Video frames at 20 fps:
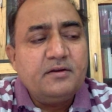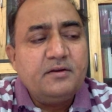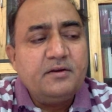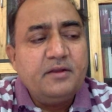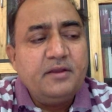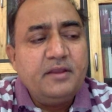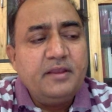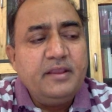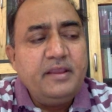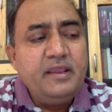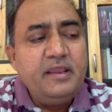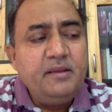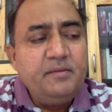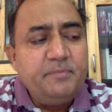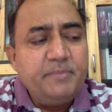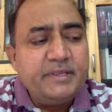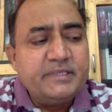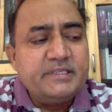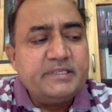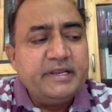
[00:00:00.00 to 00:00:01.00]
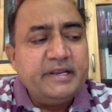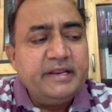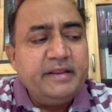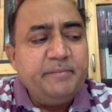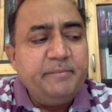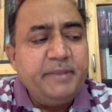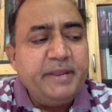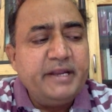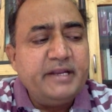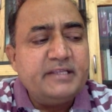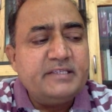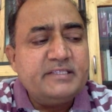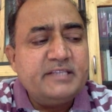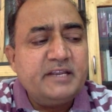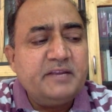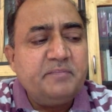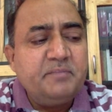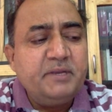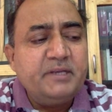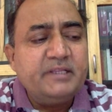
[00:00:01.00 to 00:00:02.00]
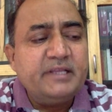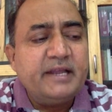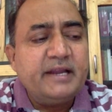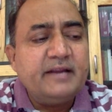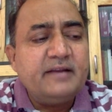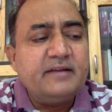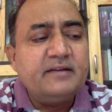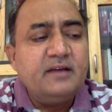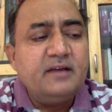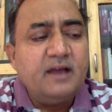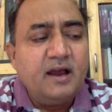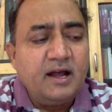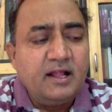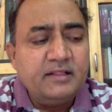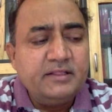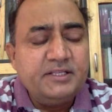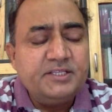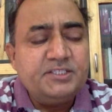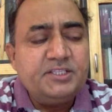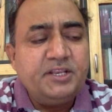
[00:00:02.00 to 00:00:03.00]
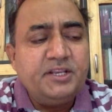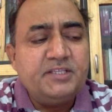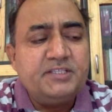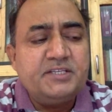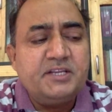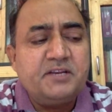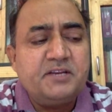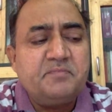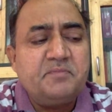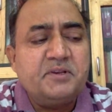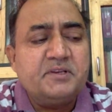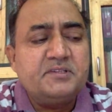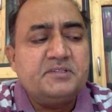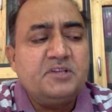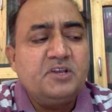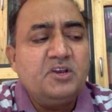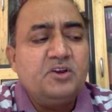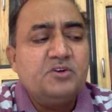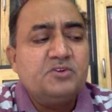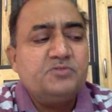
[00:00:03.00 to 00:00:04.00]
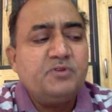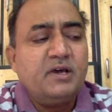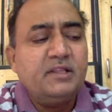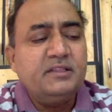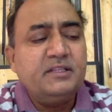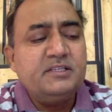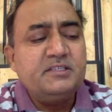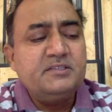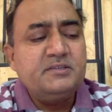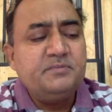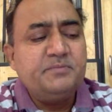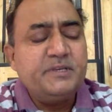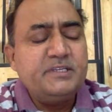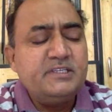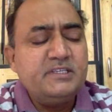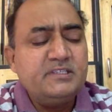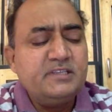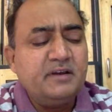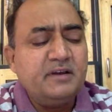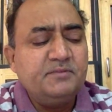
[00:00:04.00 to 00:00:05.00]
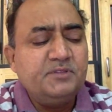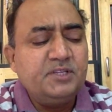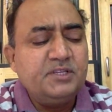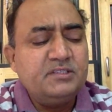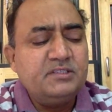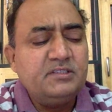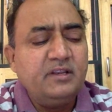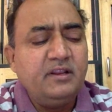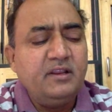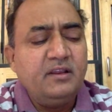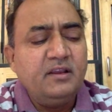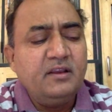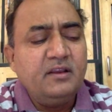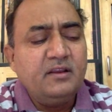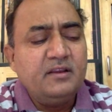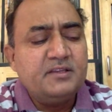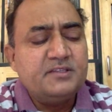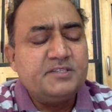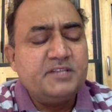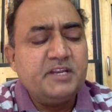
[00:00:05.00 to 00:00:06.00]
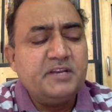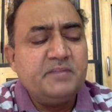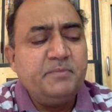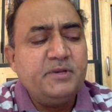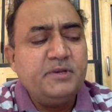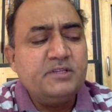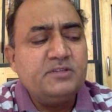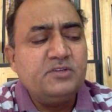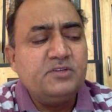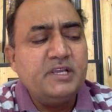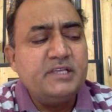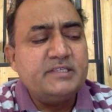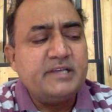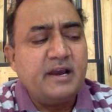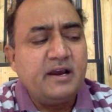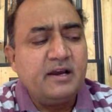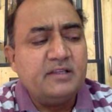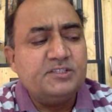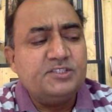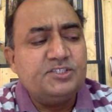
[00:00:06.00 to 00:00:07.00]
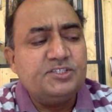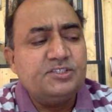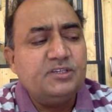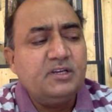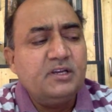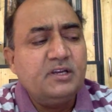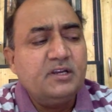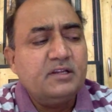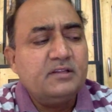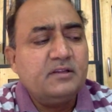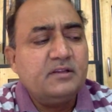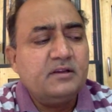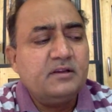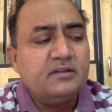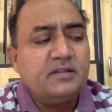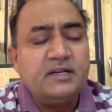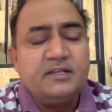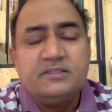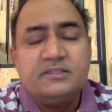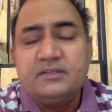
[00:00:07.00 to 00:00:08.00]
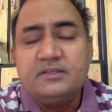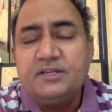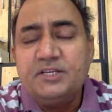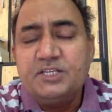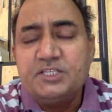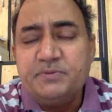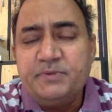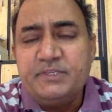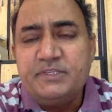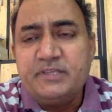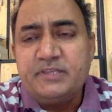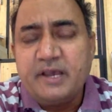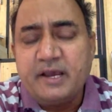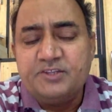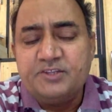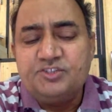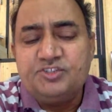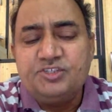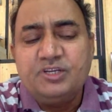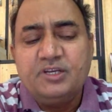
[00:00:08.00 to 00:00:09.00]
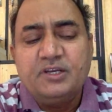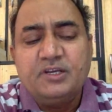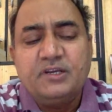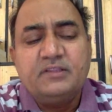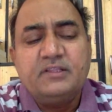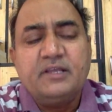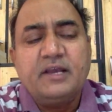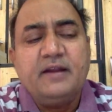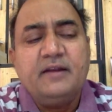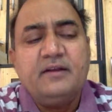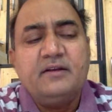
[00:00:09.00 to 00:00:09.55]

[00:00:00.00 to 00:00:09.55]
he basically made a statement that all these three statements. So on this basis of these three statements, his hunch that is Smith's hunch that